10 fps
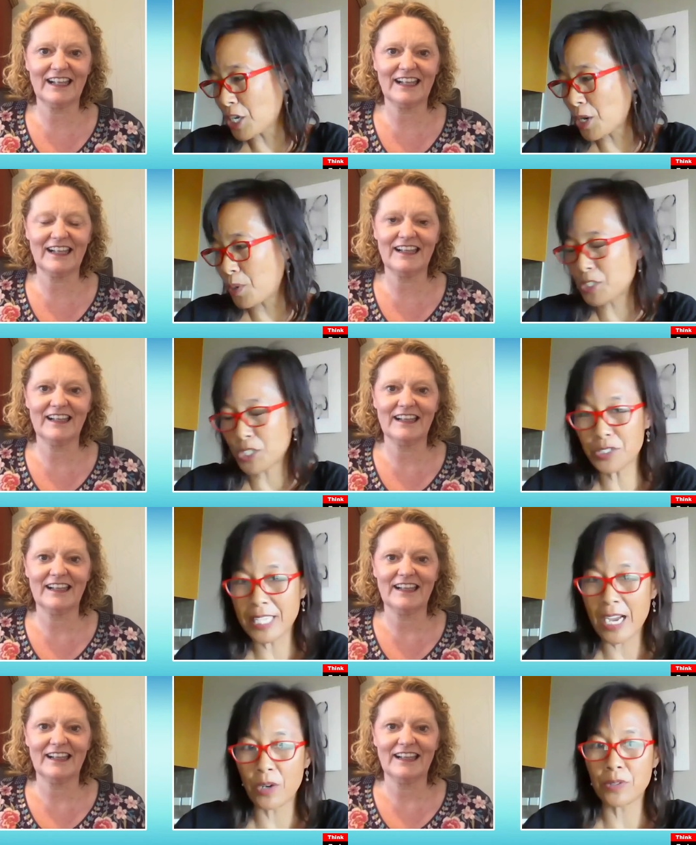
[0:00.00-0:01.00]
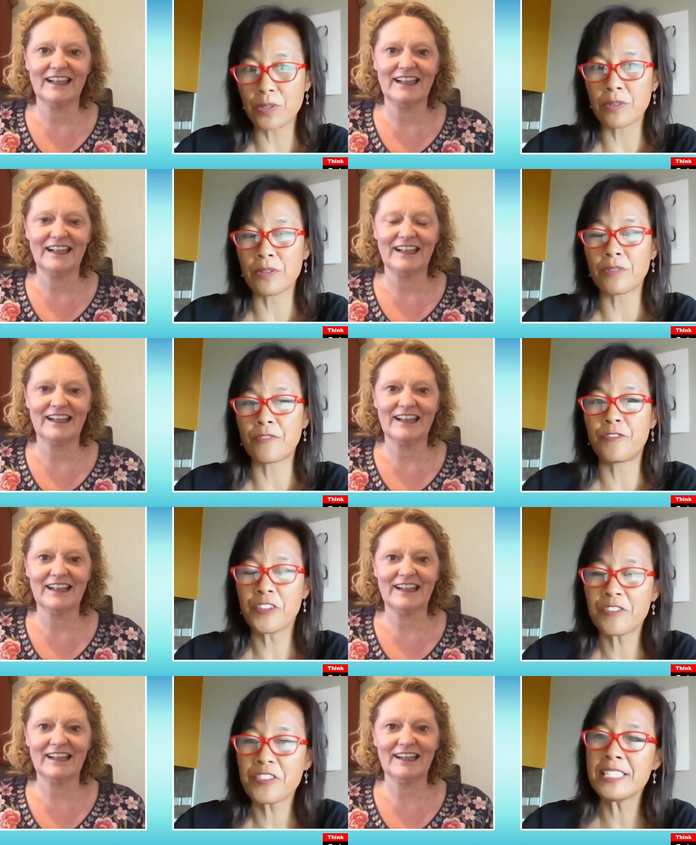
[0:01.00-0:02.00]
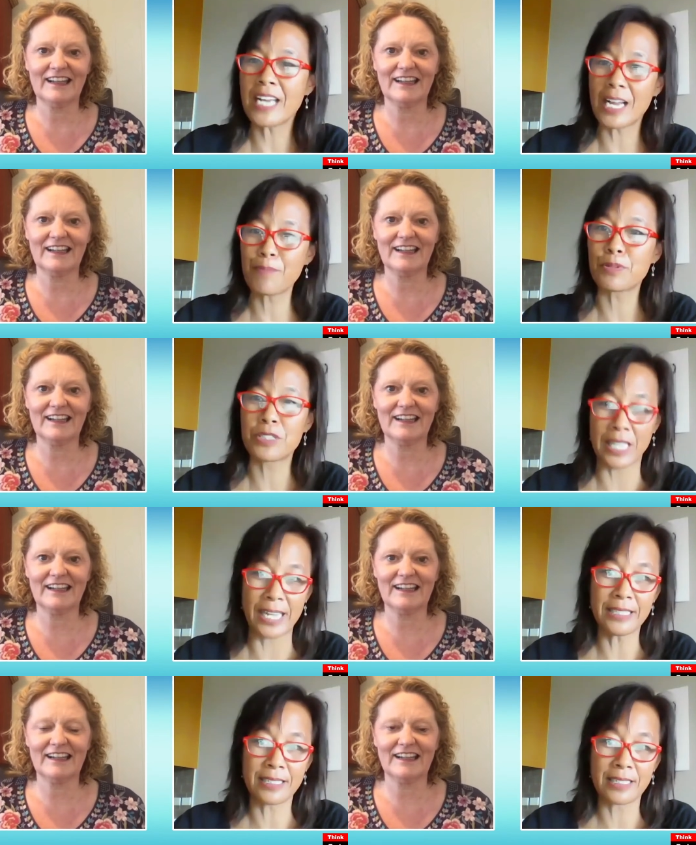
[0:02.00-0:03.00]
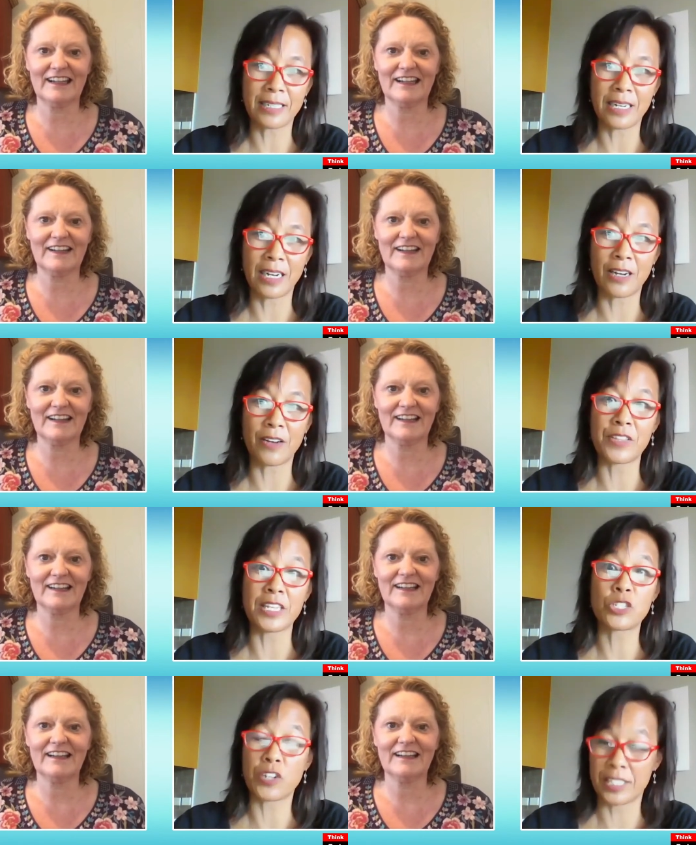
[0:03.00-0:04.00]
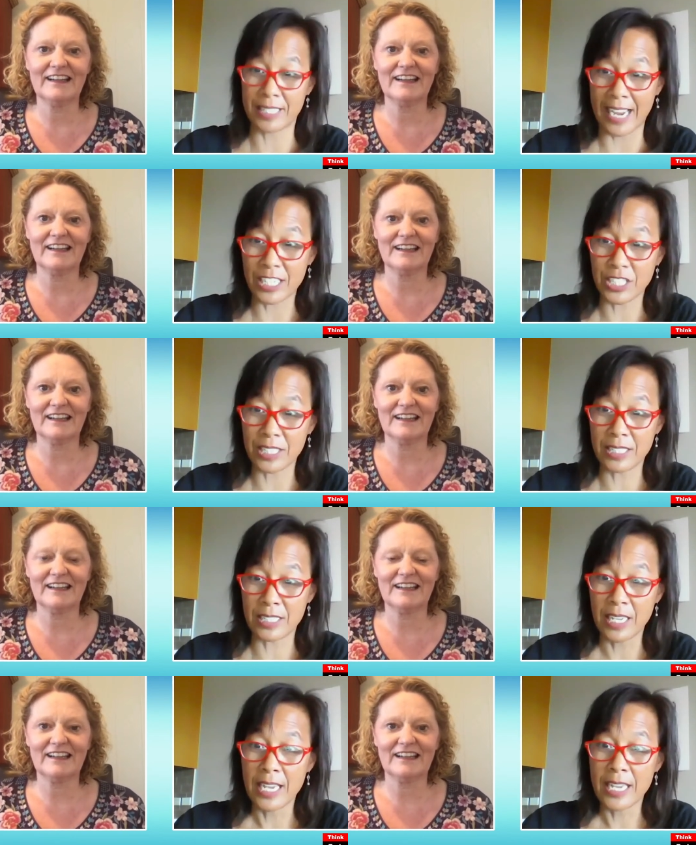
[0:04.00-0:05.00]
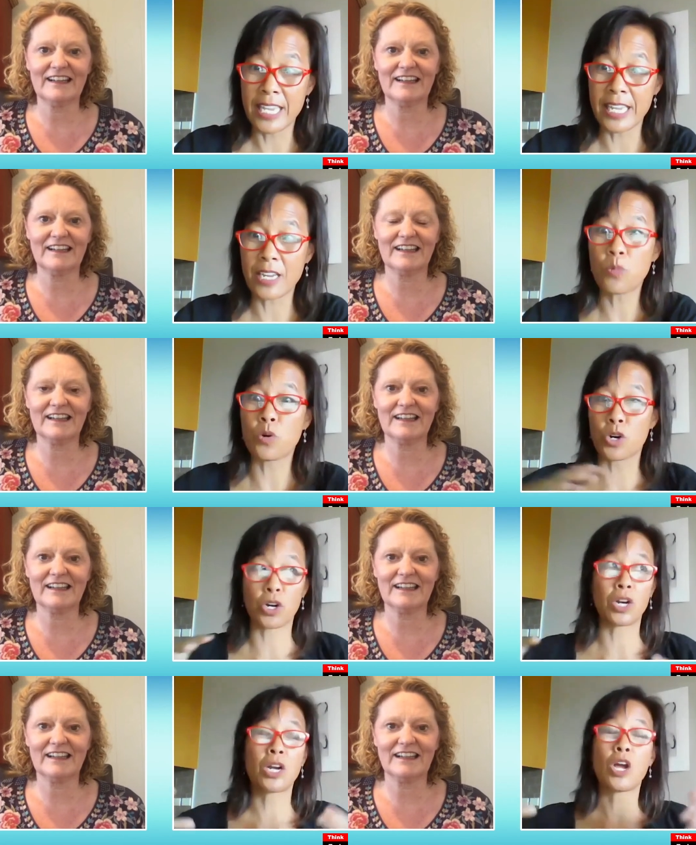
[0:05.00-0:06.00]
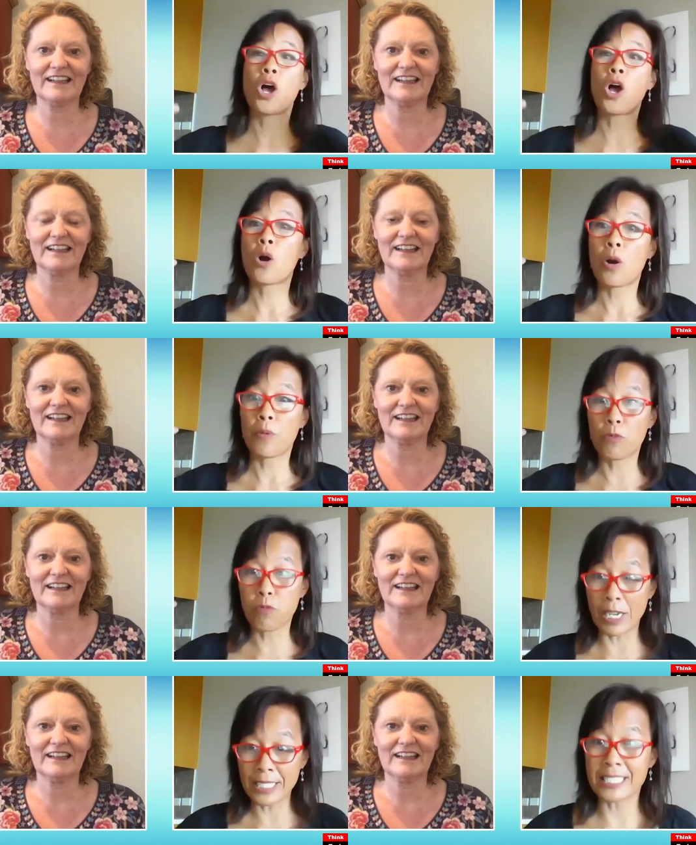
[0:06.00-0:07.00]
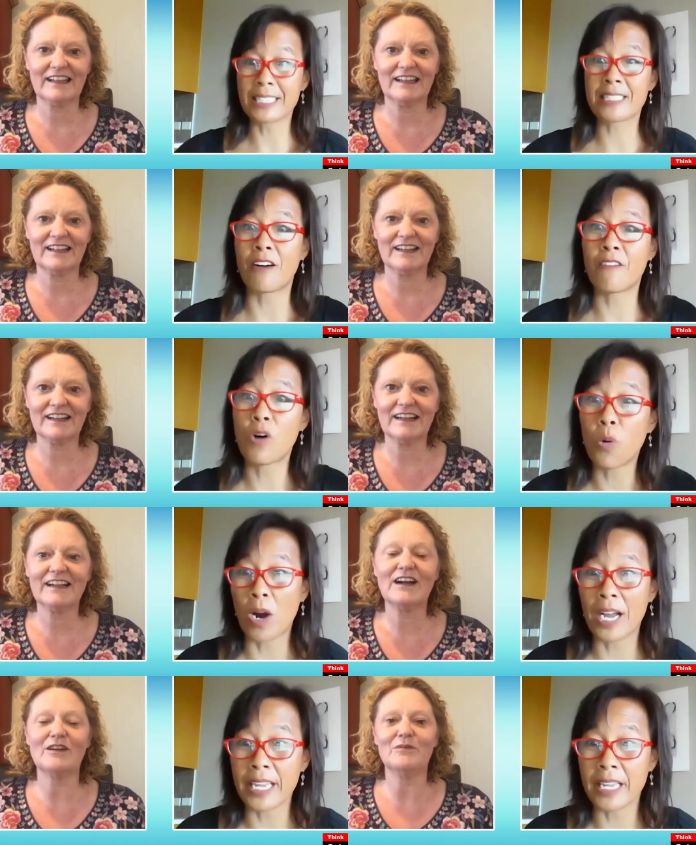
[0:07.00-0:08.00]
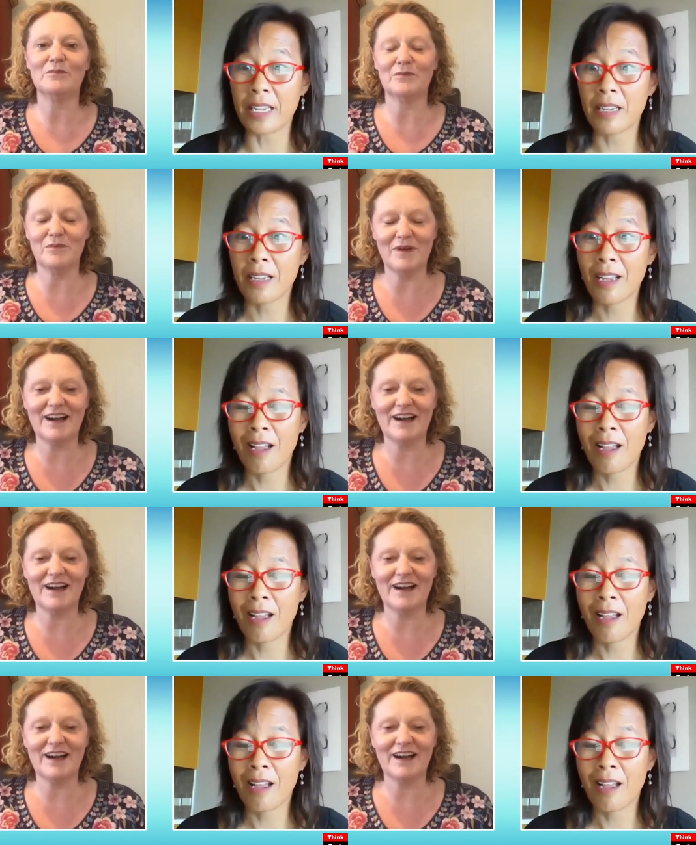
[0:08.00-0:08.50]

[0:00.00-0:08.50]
Speaker 1: So it turns out fifty-nine percent of the transactions, Kina, were residents of Hawaii,